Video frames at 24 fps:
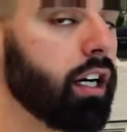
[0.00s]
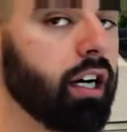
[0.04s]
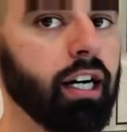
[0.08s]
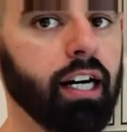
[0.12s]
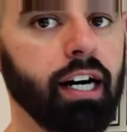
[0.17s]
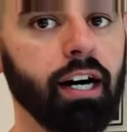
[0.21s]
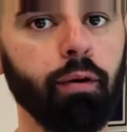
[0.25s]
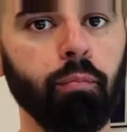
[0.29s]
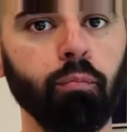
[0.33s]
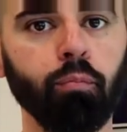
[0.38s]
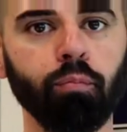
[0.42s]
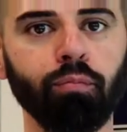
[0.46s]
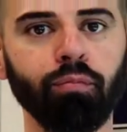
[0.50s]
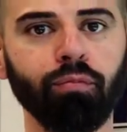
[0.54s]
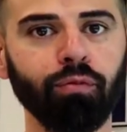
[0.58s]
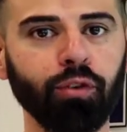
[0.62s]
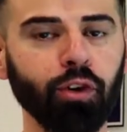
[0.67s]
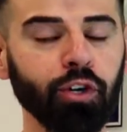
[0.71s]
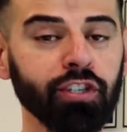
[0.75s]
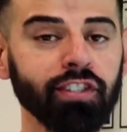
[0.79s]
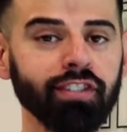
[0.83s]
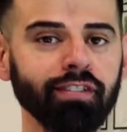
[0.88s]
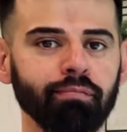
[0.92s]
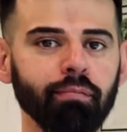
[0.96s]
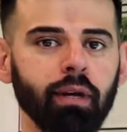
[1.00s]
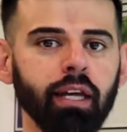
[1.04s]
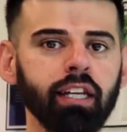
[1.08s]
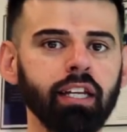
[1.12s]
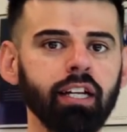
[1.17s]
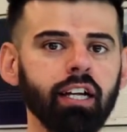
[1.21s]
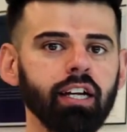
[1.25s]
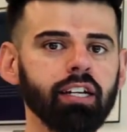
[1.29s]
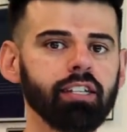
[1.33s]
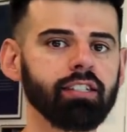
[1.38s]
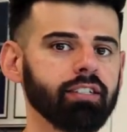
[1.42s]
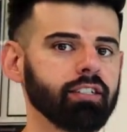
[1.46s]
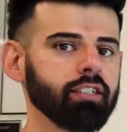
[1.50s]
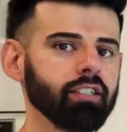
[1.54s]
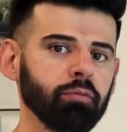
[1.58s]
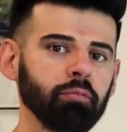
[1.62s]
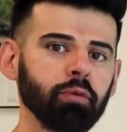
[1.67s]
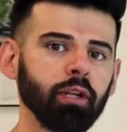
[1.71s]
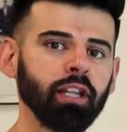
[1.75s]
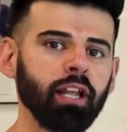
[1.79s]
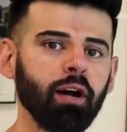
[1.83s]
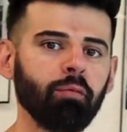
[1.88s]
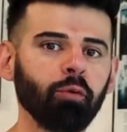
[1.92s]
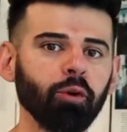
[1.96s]
Um, first of many, guys, there's gonna
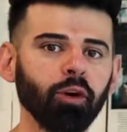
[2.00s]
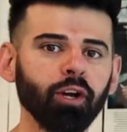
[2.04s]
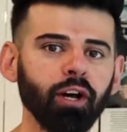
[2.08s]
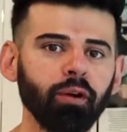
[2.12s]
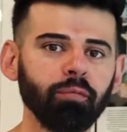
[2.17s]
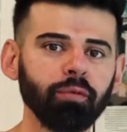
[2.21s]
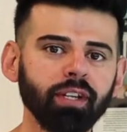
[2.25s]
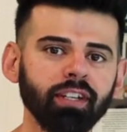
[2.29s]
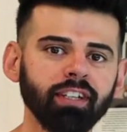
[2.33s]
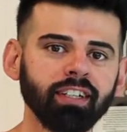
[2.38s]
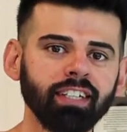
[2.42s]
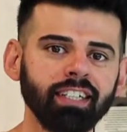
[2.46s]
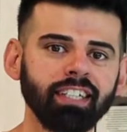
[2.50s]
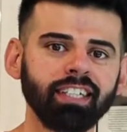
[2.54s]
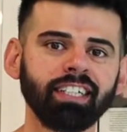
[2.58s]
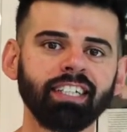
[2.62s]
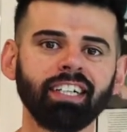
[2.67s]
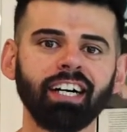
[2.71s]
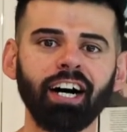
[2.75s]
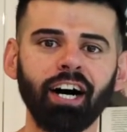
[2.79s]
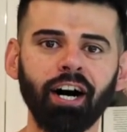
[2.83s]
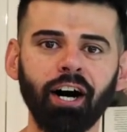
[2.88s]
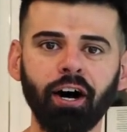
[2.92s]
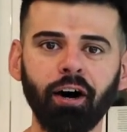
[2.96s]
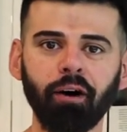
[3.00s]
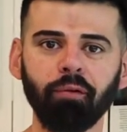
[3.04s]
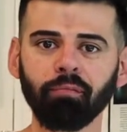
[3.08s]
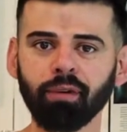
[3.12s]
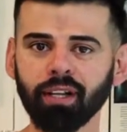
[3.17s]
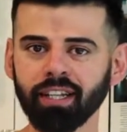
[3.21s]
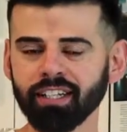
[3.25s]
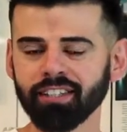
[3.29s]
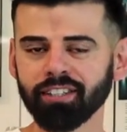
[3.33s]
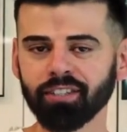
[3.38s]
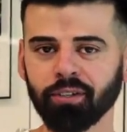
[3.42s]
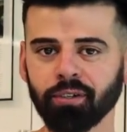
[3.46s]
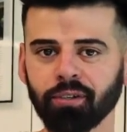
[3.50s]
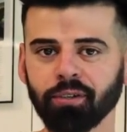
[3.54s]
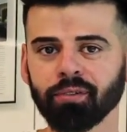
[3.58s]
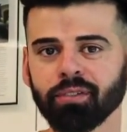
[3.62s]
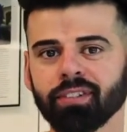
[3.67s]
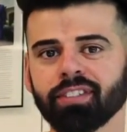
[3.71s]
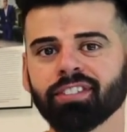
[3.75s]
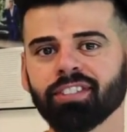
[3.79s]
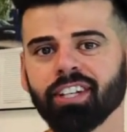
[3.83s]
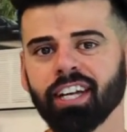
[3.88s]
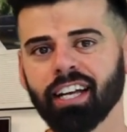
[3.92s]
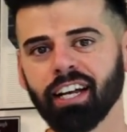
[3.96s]
be a lot more coming, um, but let's go
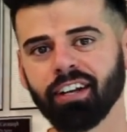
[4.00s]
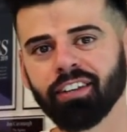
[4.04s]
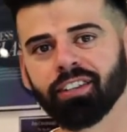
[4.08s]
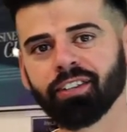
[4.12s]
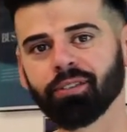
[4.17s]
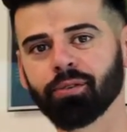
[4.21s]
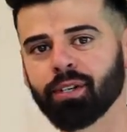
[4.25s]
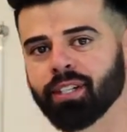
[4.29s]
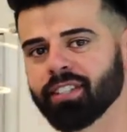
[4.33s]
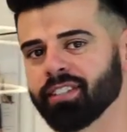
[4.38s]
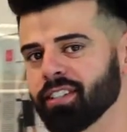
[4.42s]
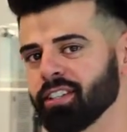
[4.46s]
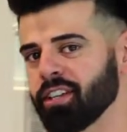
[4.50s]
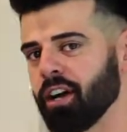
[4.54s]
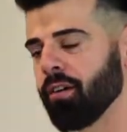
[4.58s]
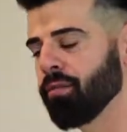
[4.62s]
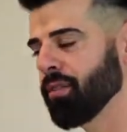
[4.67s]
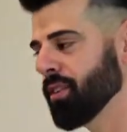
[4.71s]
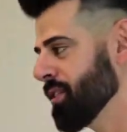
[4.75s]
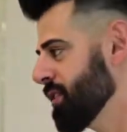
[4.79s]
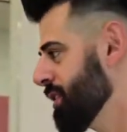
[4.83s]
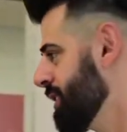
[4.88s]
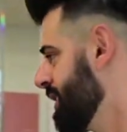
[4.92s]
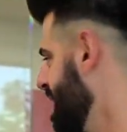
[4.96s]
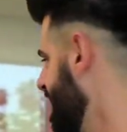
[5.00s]
check out the rest of the office.